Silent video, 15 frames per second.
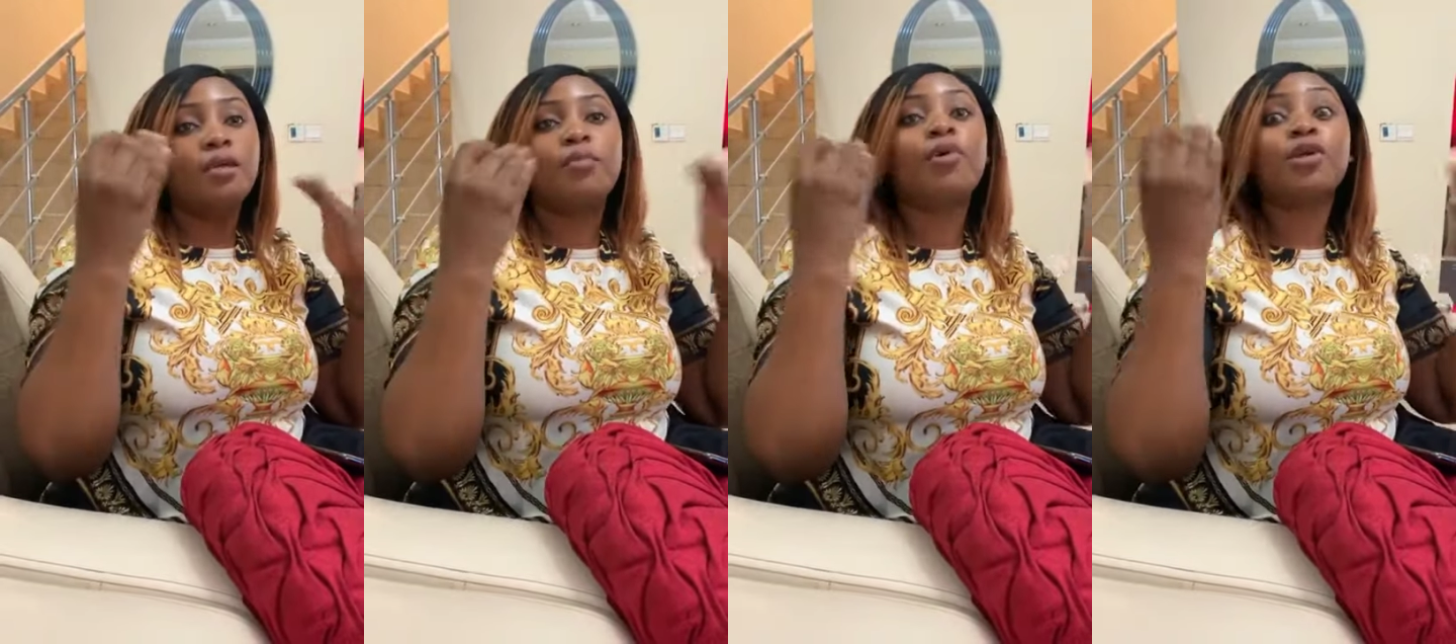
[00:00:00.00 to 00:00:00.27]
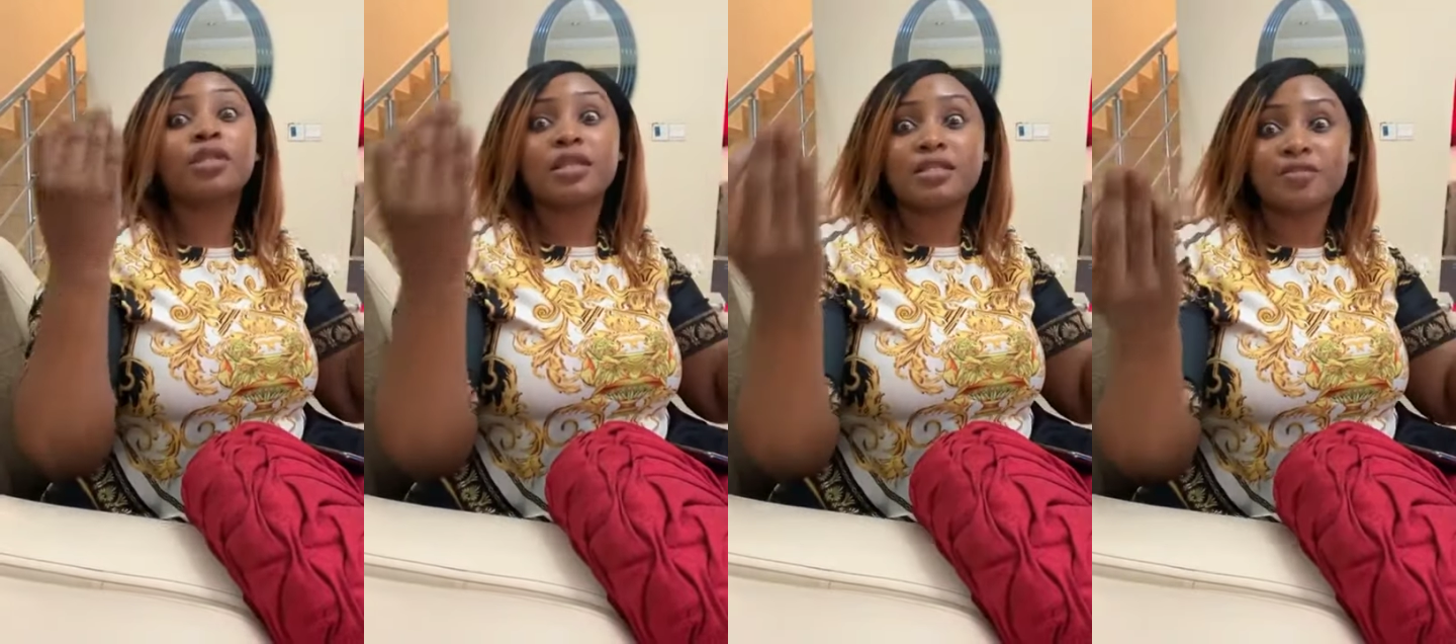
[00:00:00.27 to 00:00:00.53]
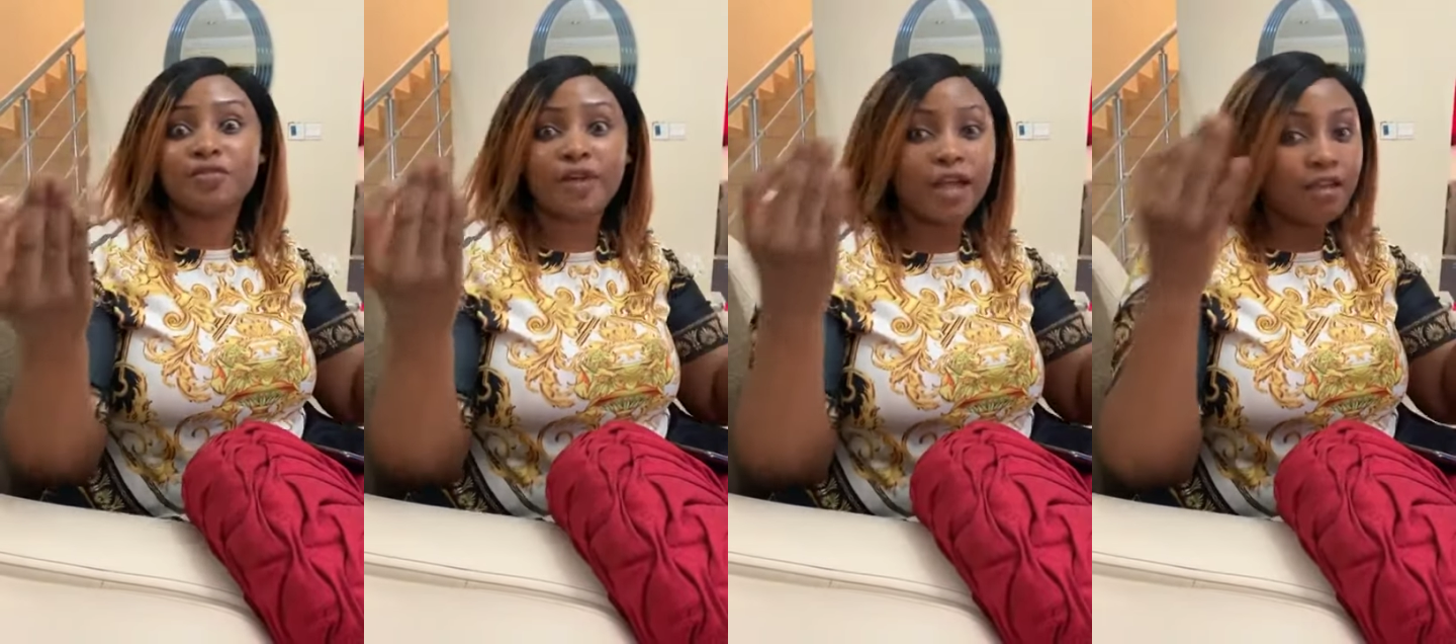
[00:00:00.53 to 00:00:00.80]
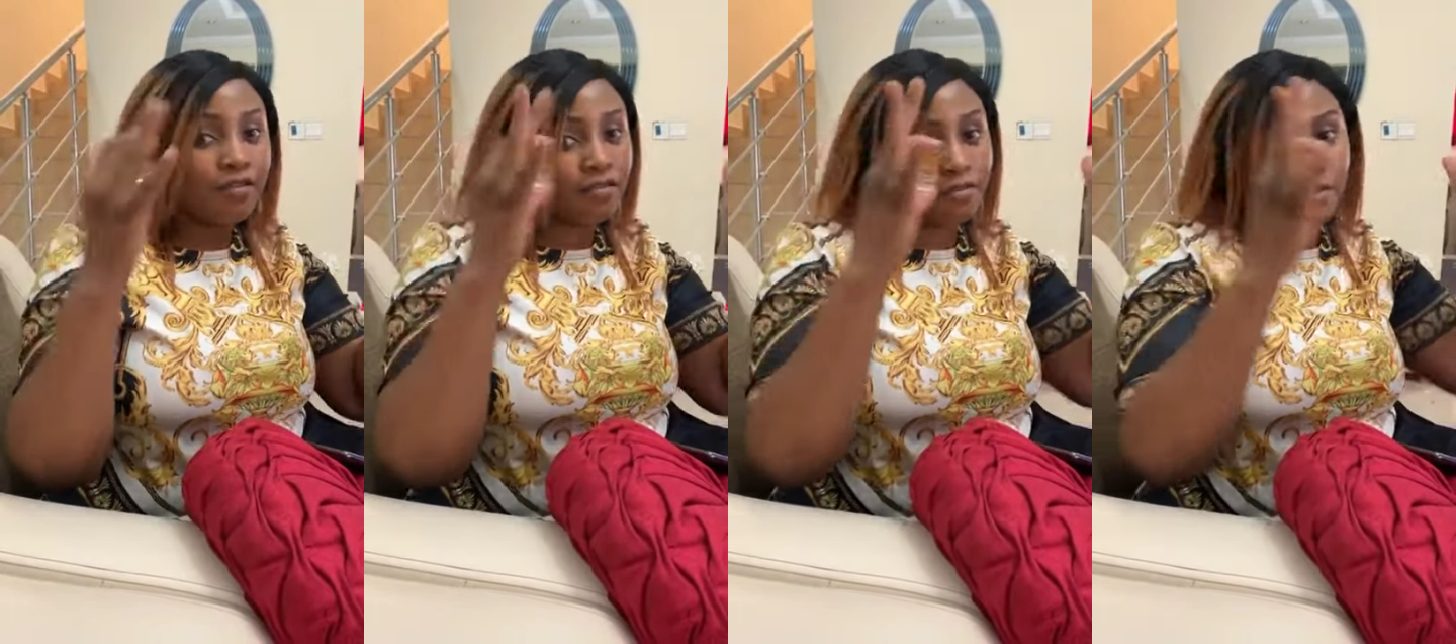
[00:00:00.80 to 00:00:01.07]
or
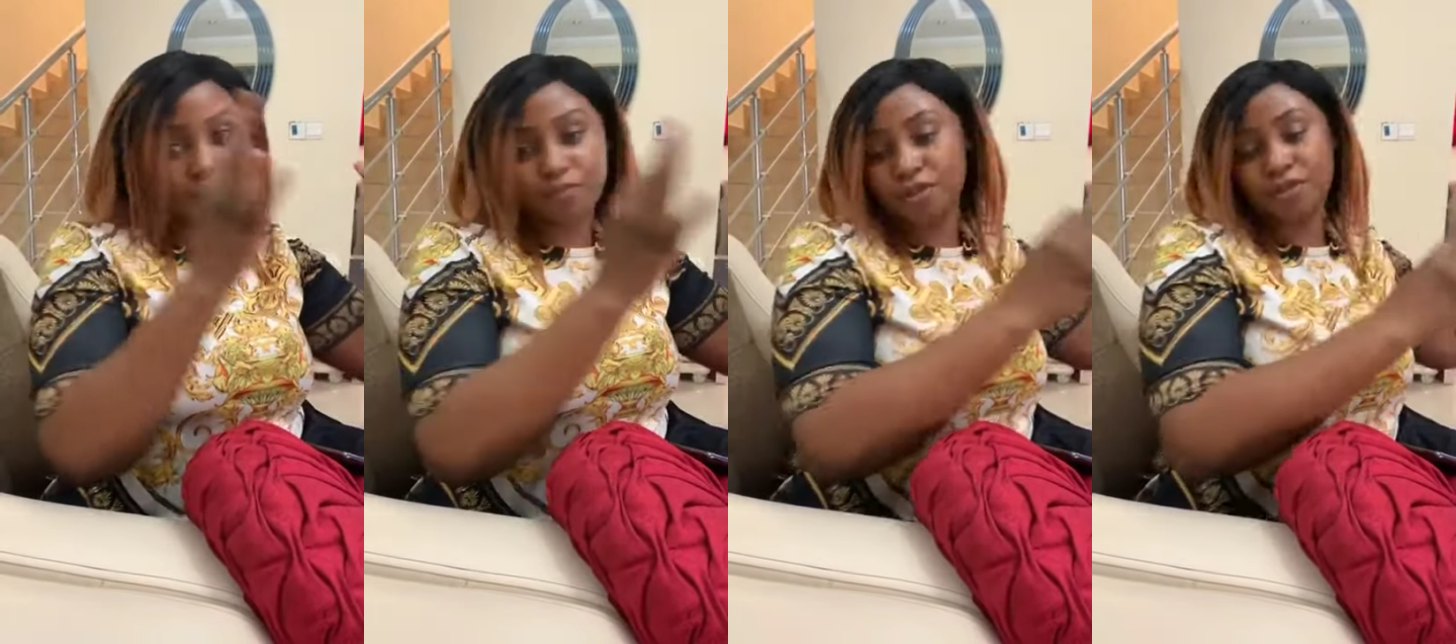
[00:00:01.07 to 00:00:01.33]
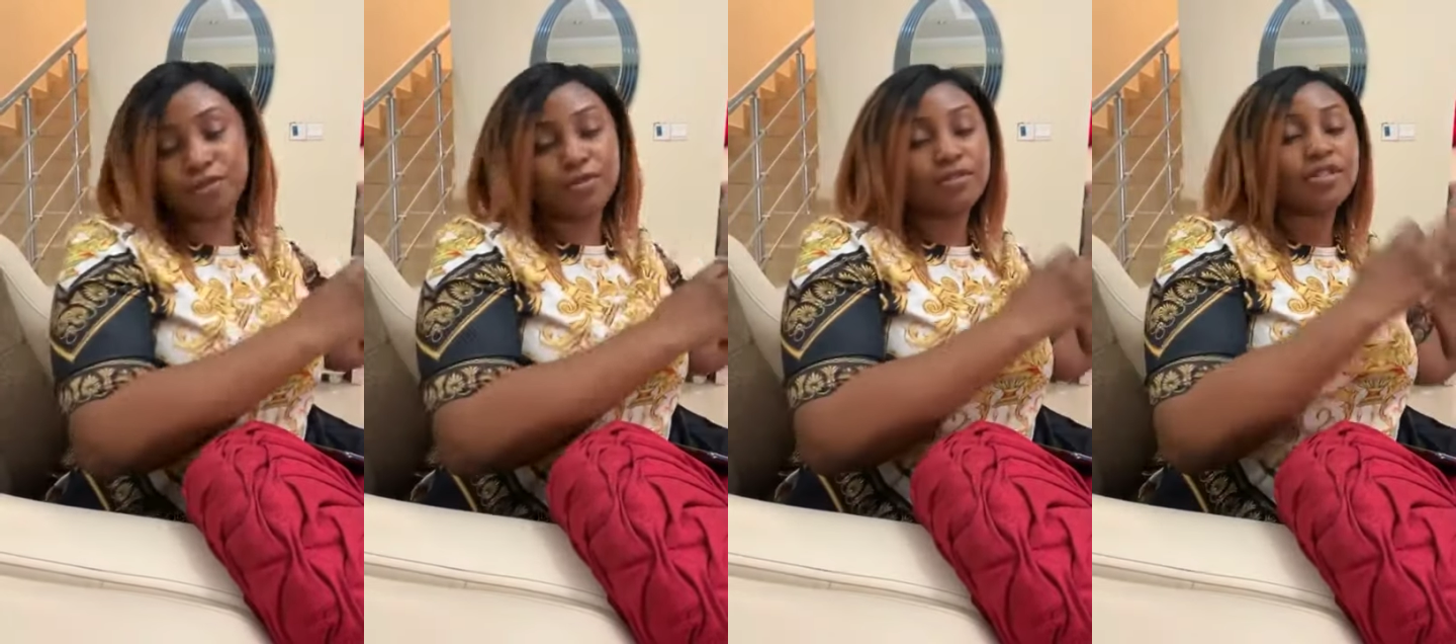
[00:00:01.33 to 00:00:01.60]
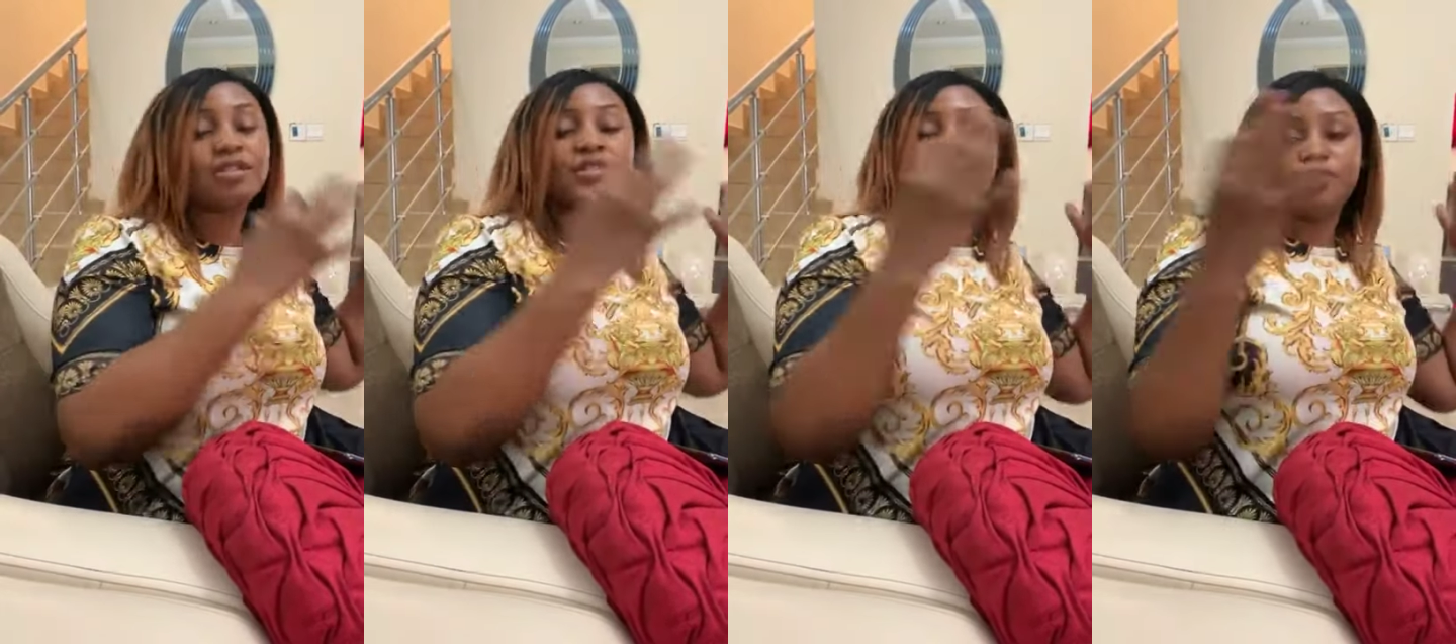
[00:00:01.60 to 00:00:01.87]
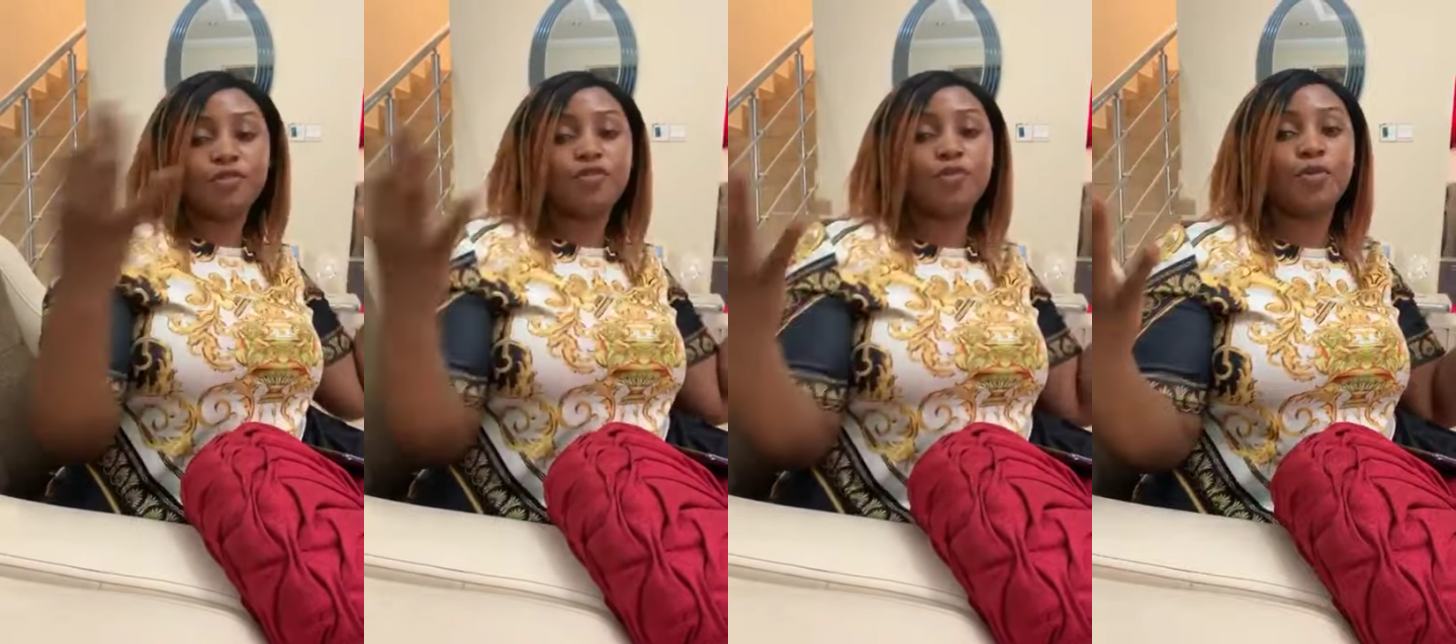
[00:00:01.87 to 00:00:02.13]
35 and below, just
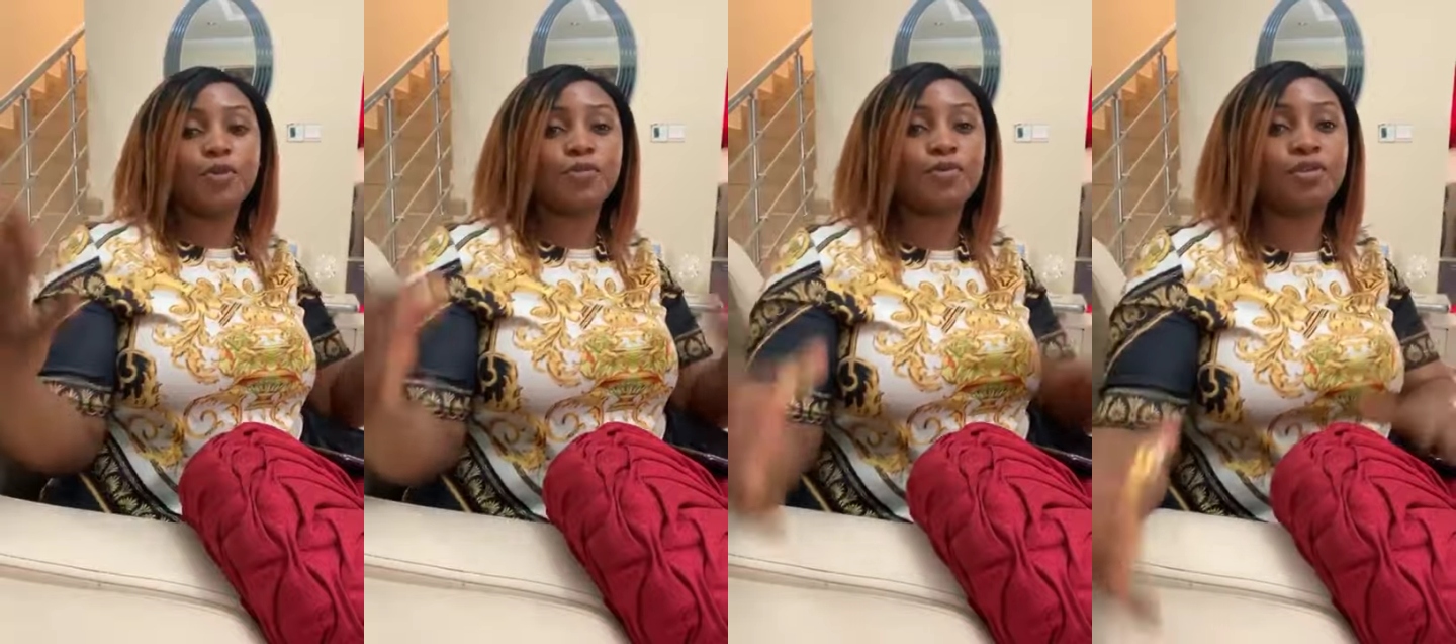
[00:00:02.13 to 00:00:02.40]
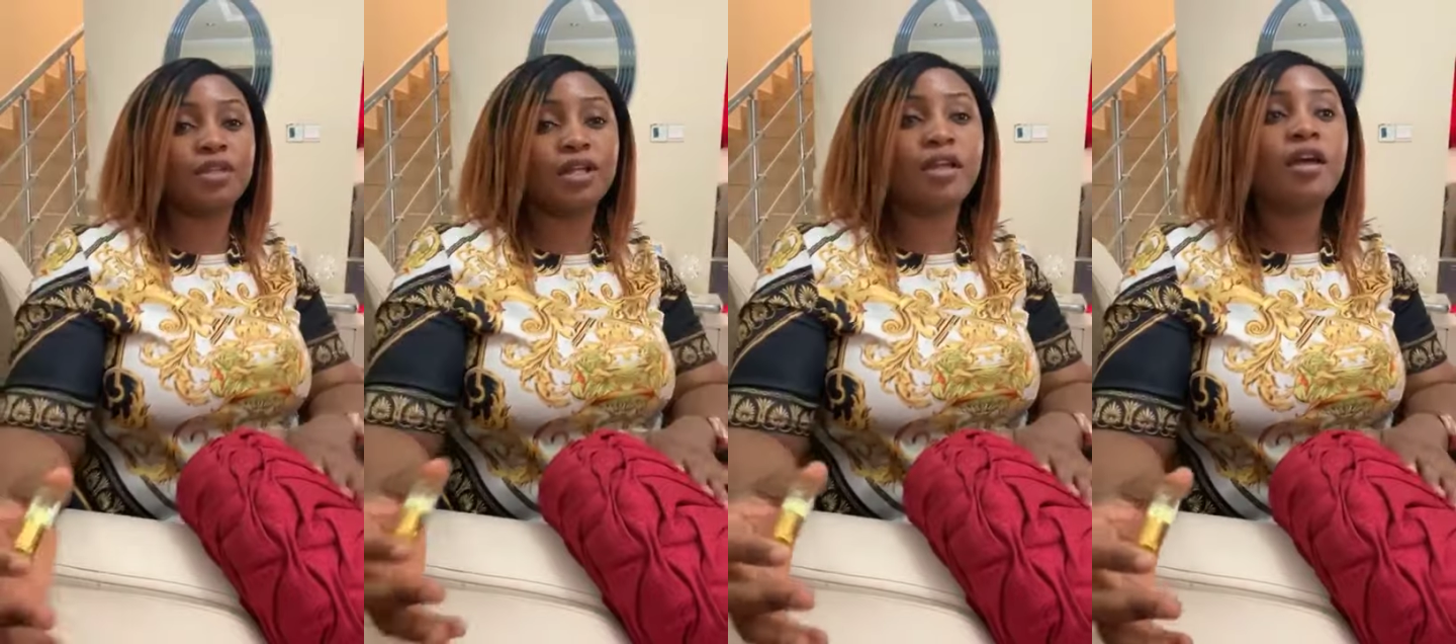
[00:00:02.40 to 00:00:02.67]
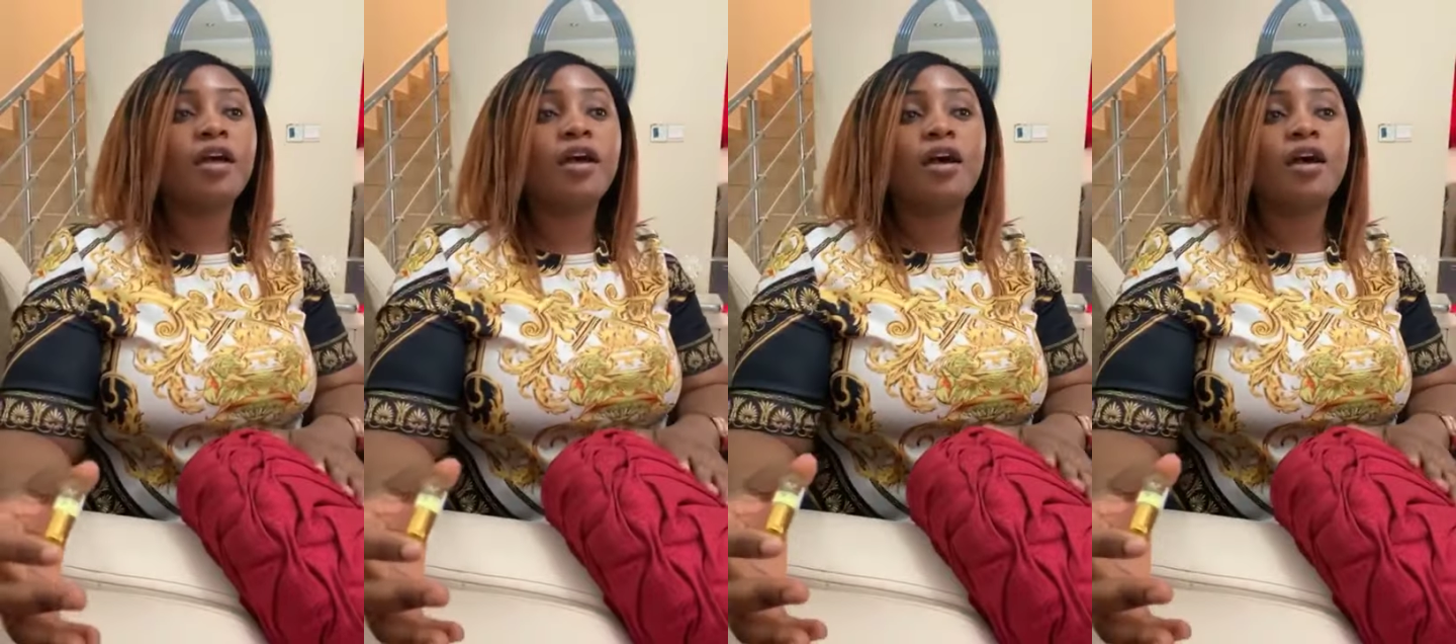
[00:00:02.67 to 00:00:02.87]
leave it for people there.